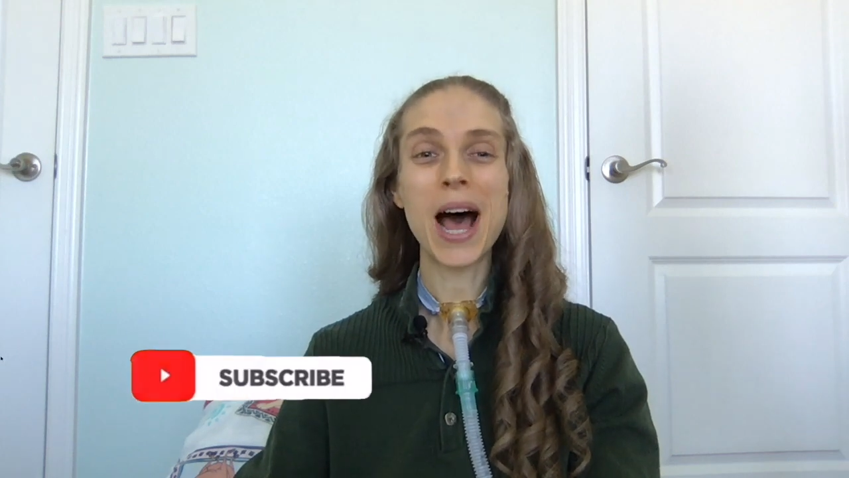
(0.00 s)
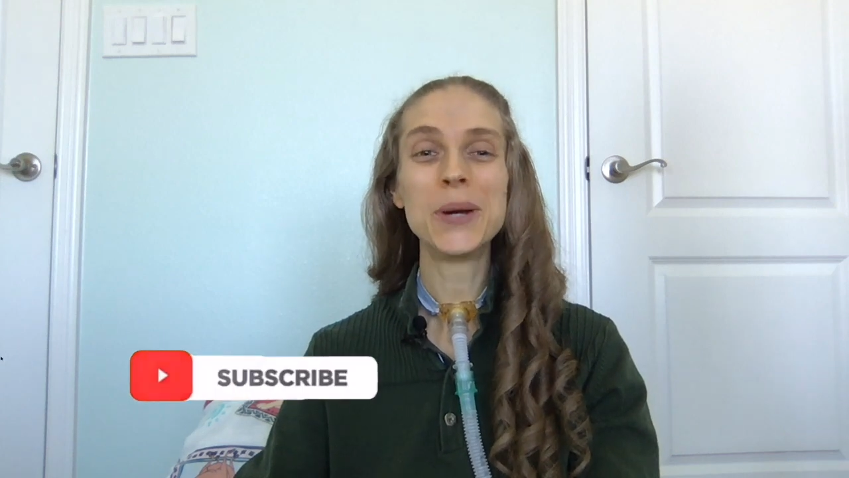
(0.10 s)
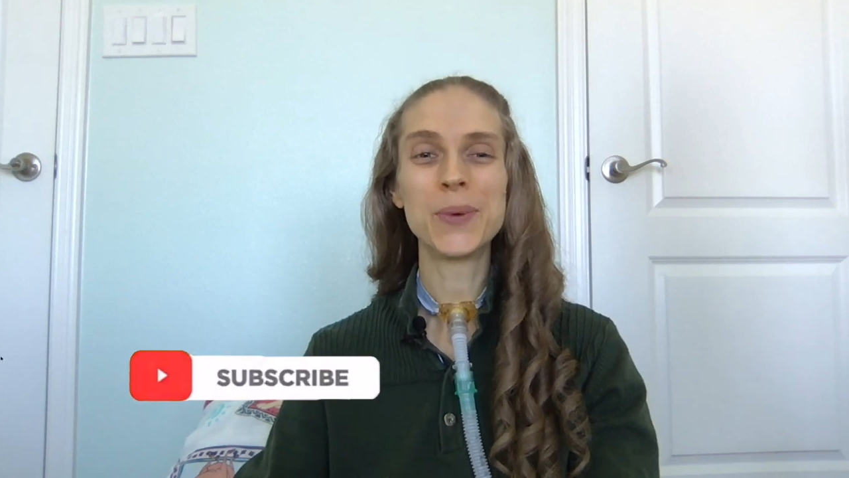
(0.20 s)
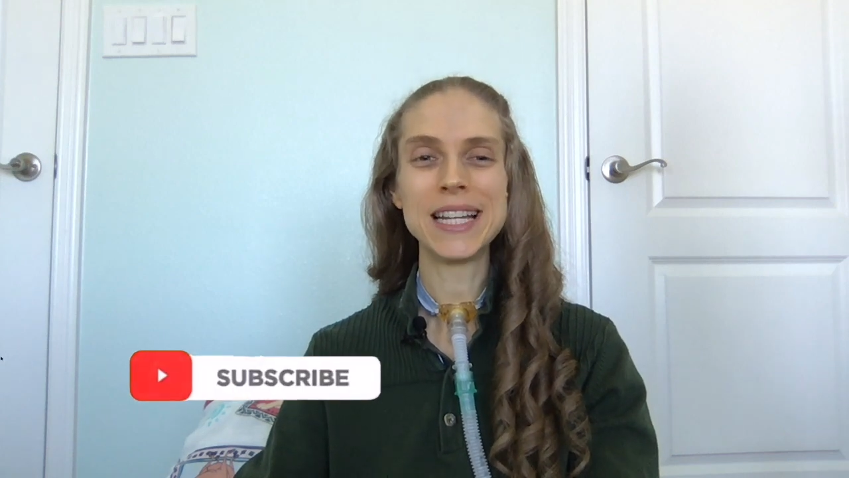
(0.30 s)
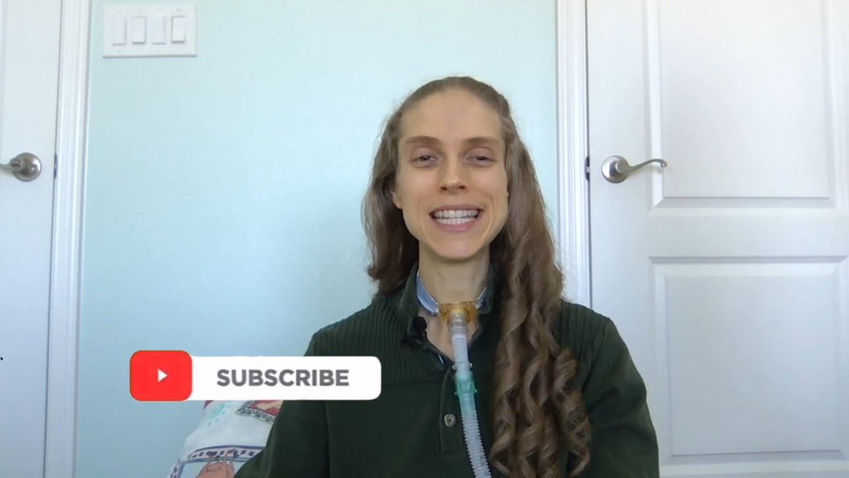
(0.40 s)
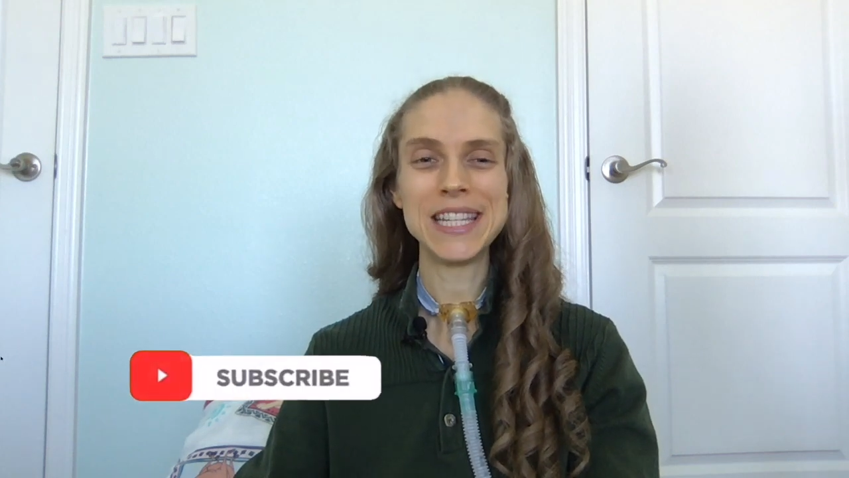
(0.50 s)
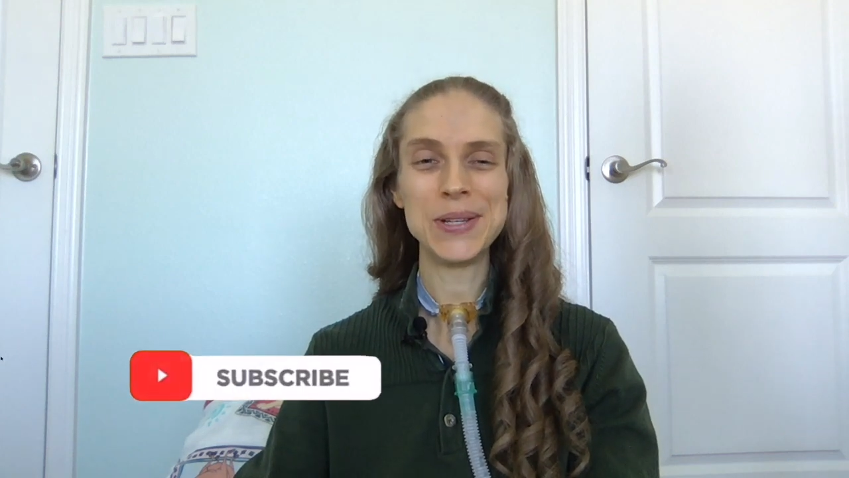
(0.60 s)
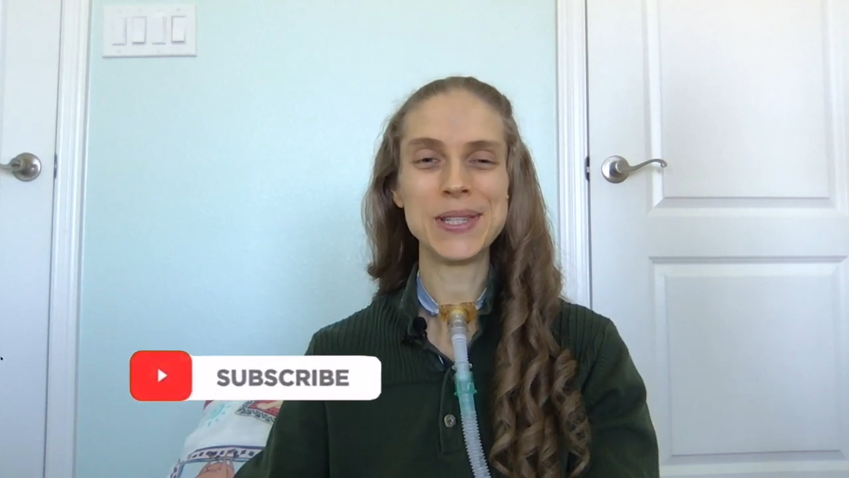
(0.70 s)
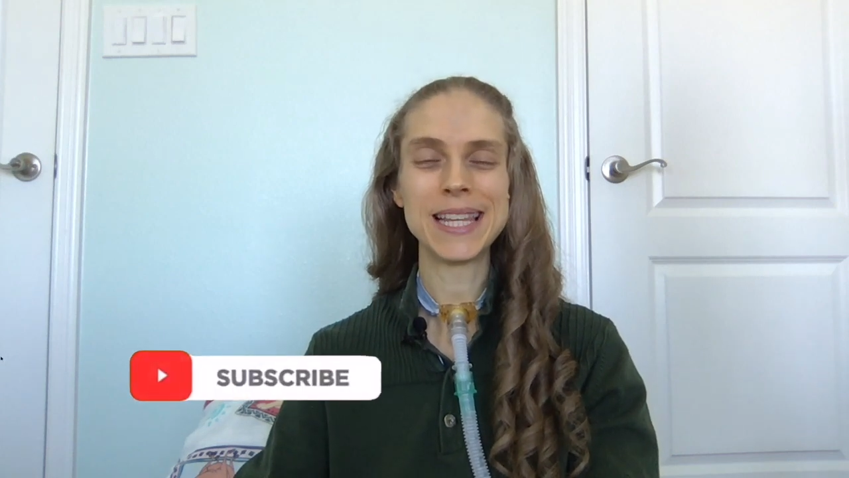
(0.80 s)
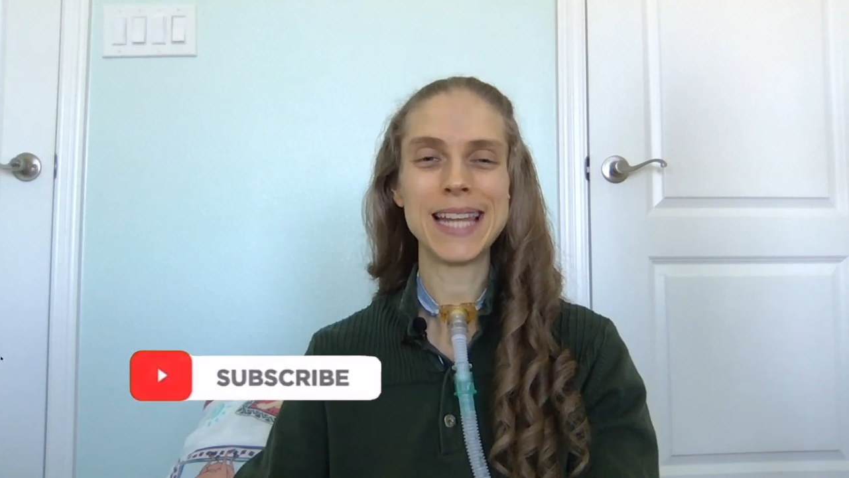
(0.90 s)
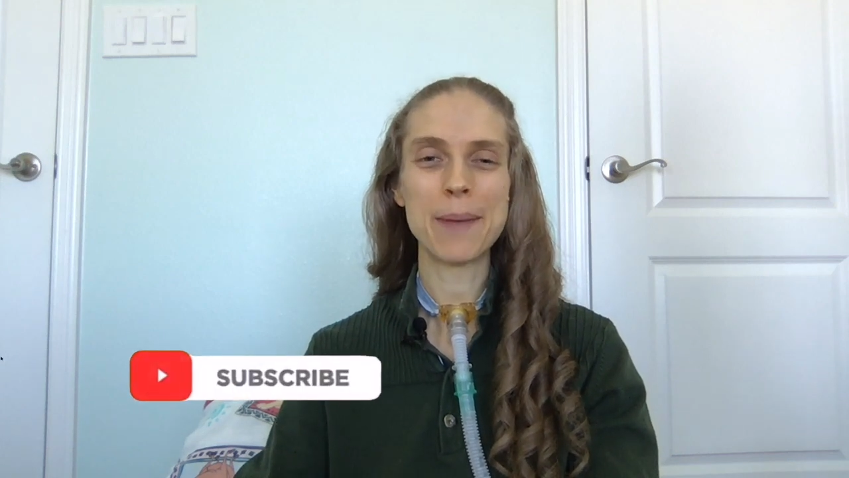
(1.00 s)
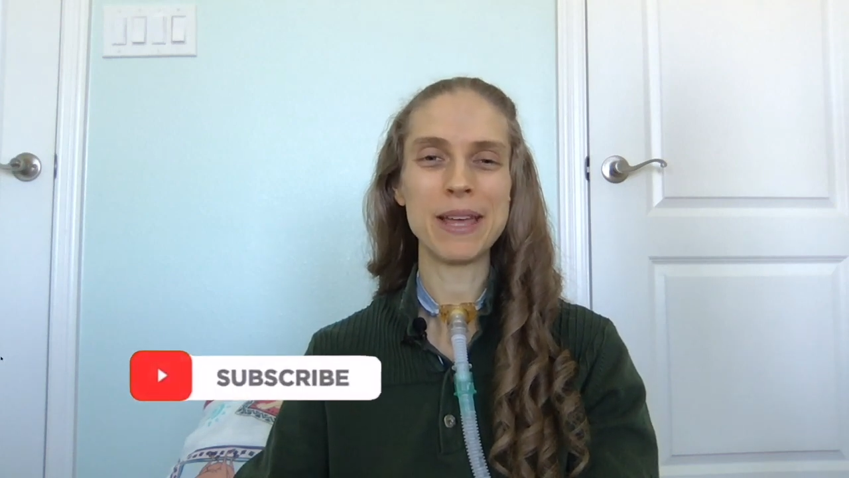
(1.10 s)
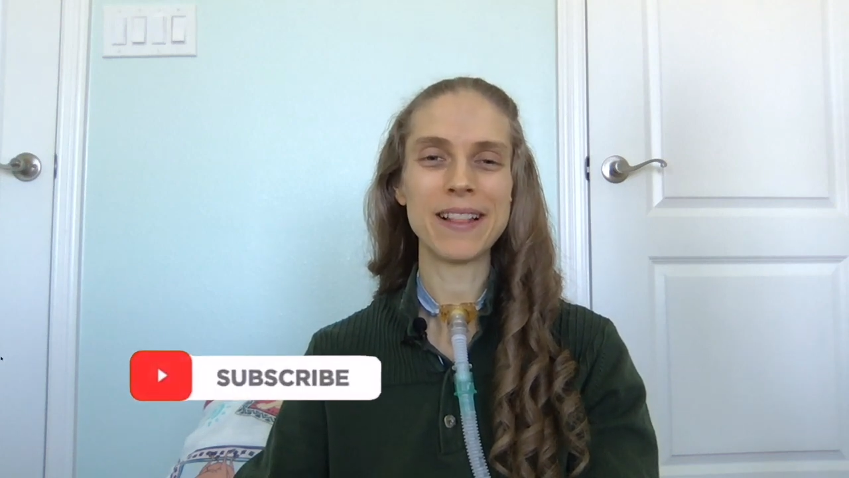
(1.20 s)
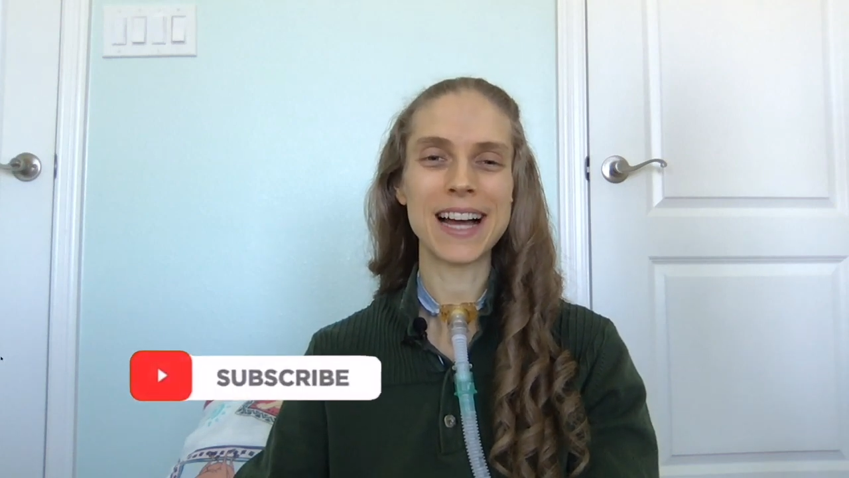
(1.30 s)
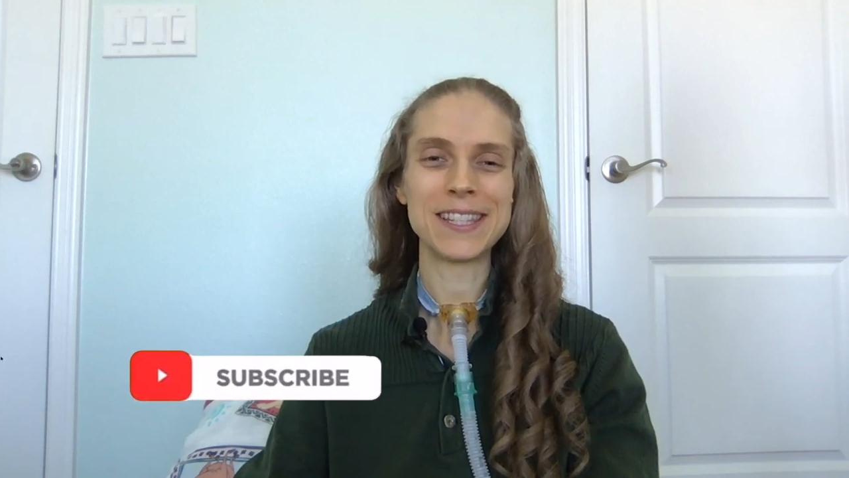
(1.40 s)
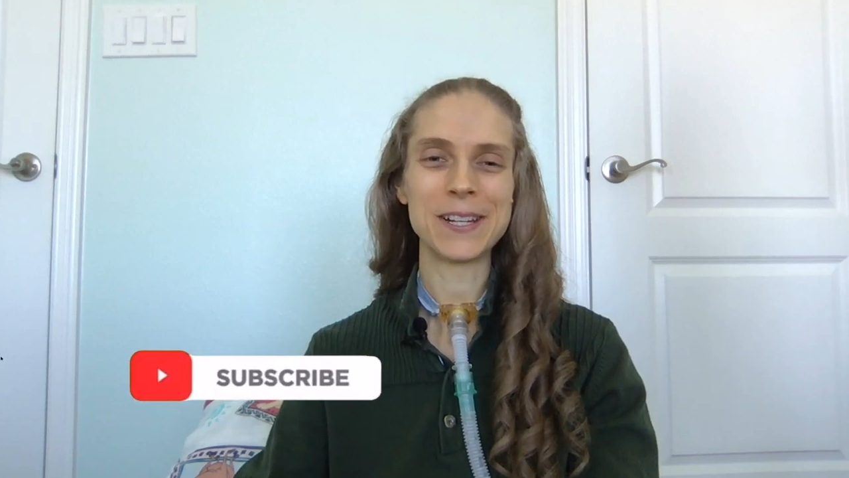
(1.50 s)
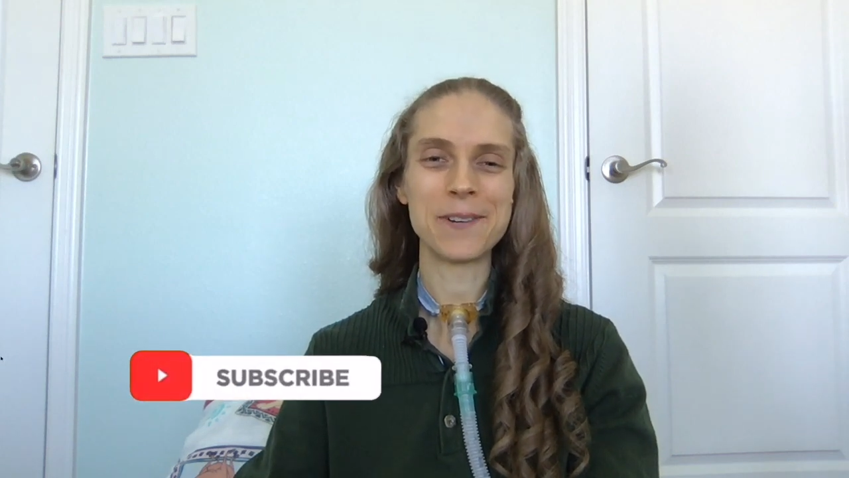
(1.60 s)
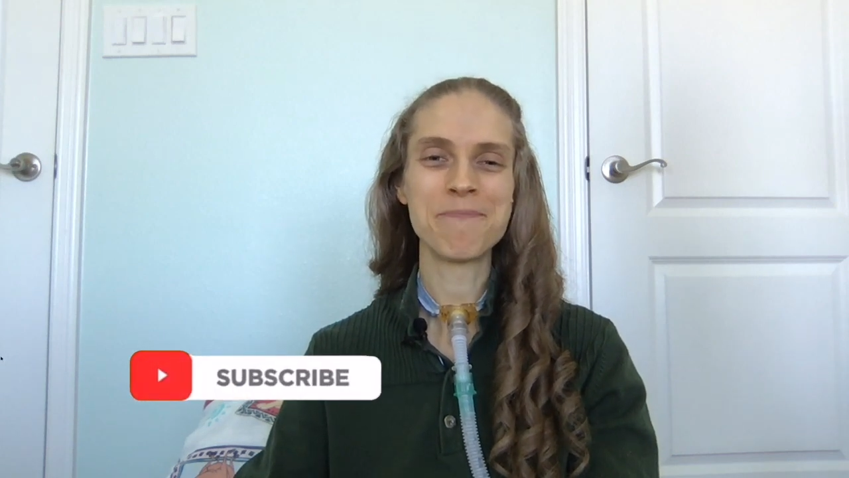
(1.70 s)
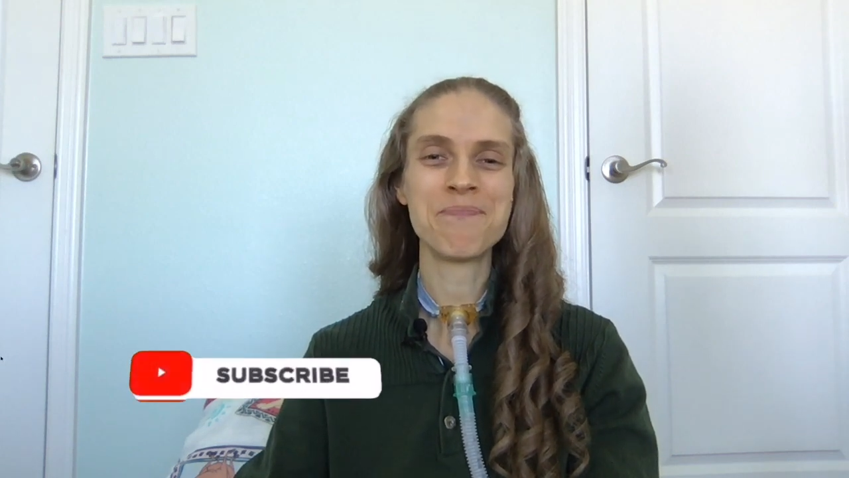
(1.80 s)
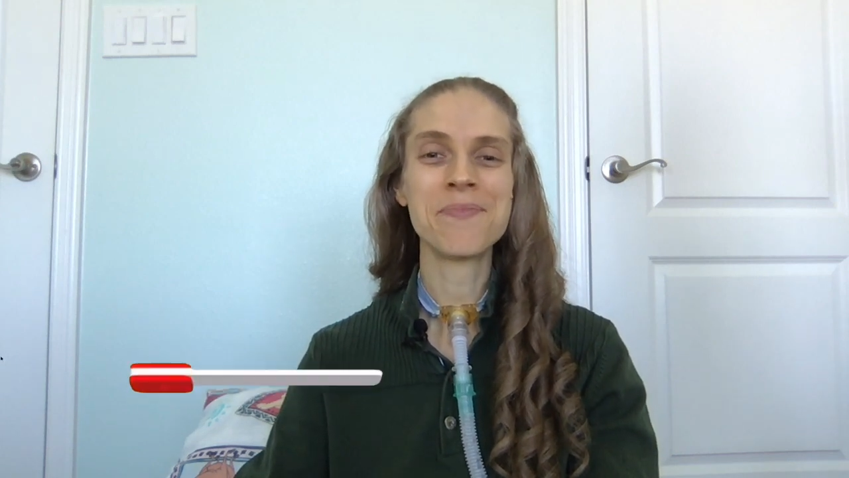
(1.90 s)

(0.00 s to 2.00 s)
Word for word: on when to use the nebulizer.